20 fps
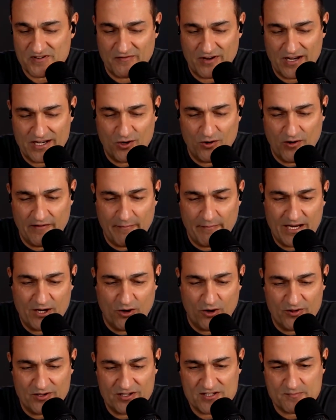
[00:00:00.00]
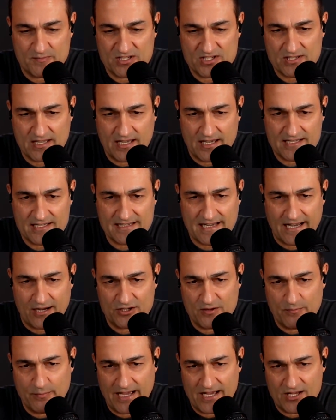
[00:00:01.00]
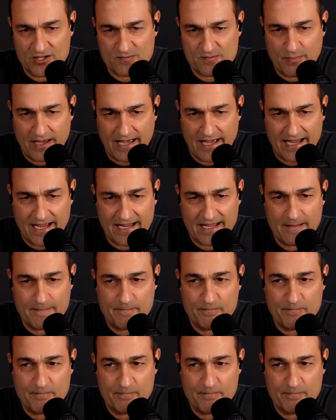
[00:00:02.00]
I know I've made all these mistakes, how you bounce back.